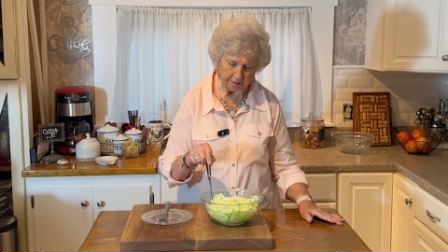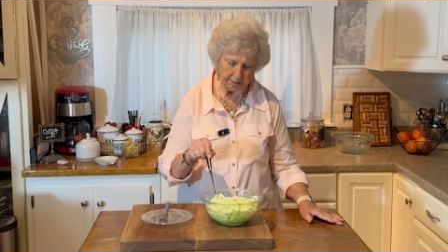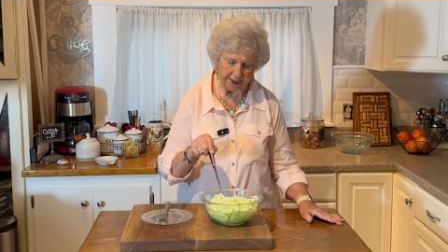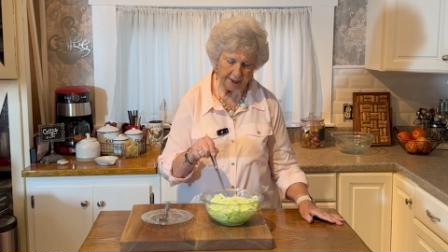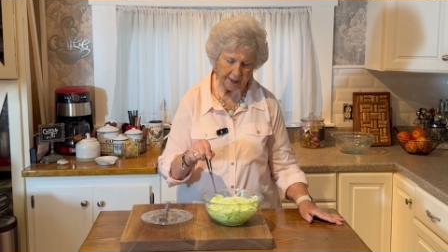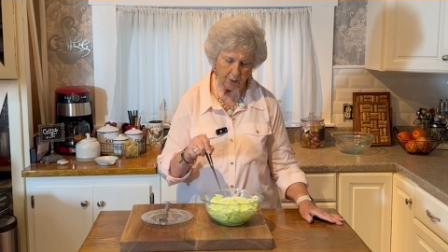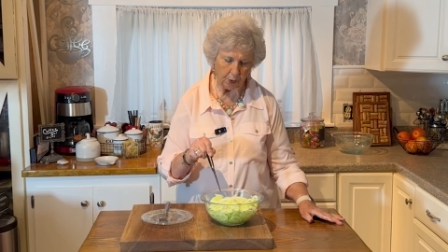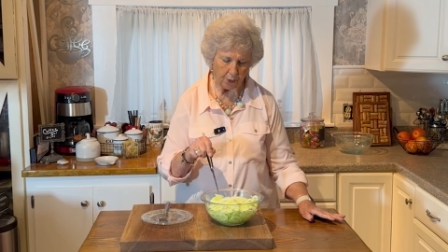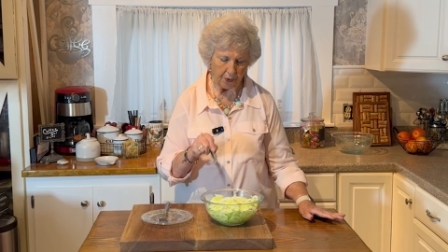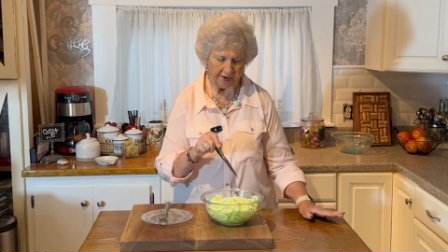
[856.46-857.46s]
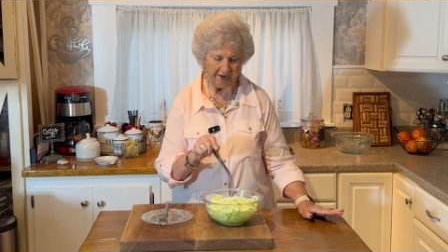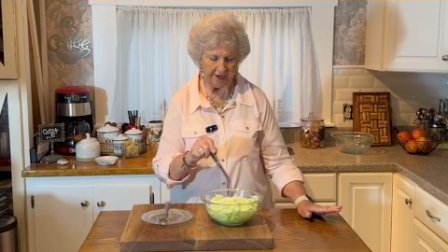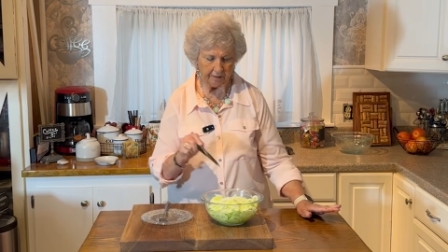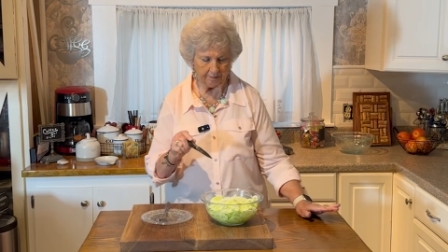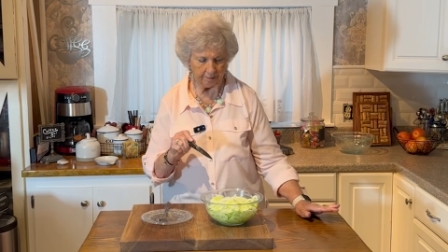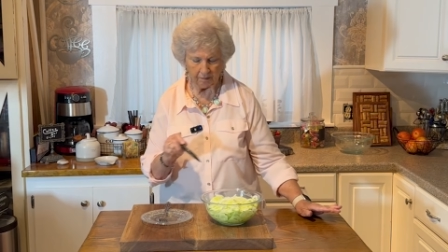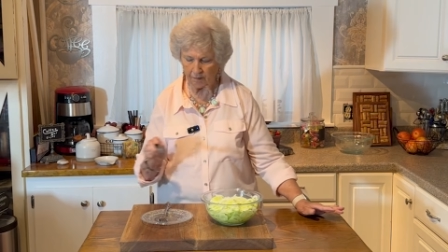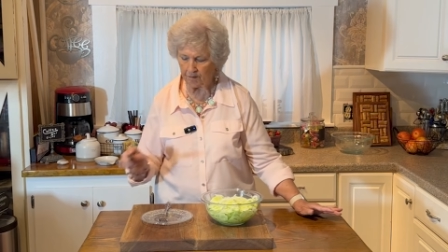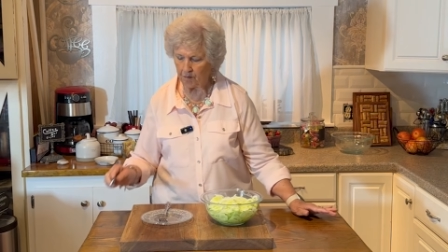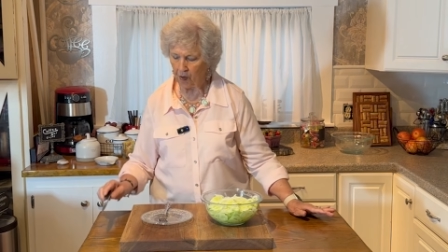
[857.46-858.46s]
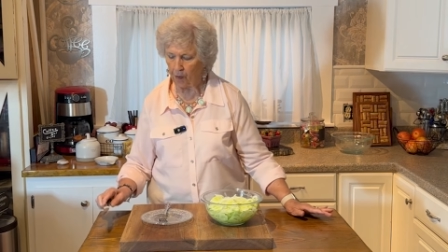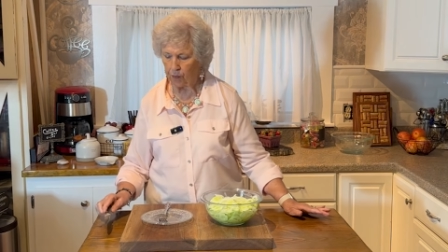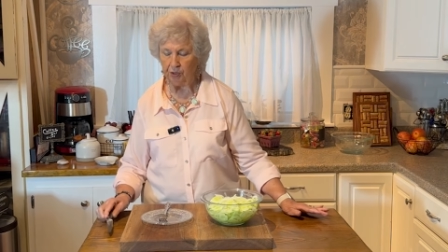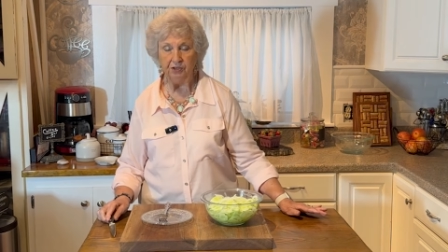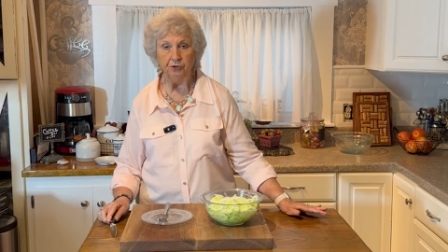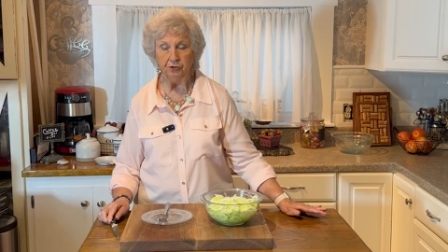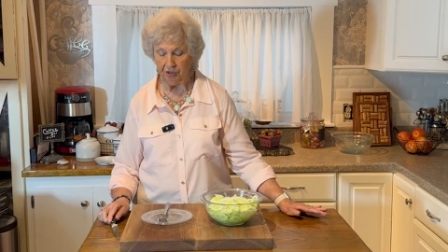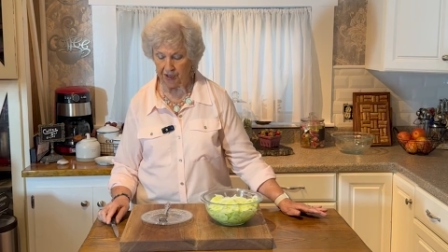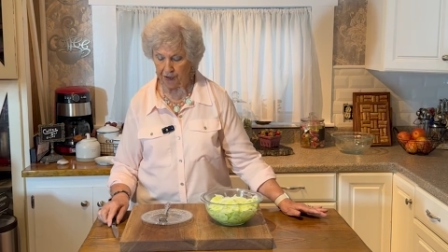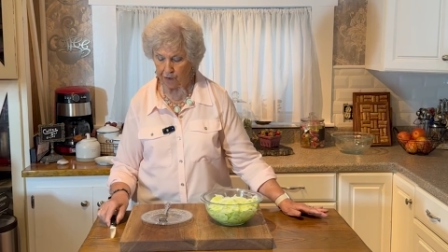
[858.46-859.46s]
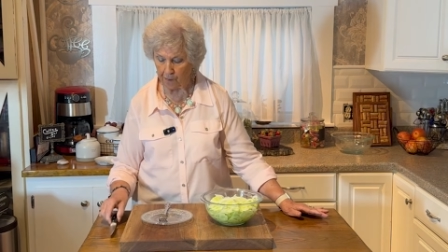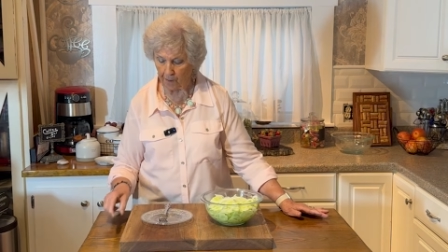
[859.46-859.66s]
But I won't right now. I'll wait until later.